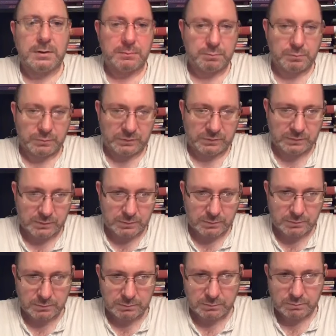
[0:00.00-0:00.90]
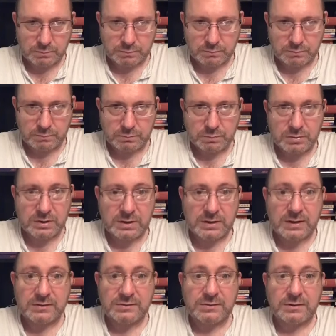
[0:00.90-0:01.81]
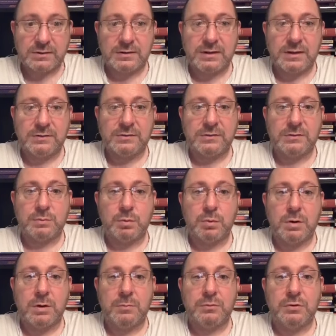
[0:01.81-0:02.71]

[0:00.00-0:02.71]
So, but yeah, that's it. This is what I'm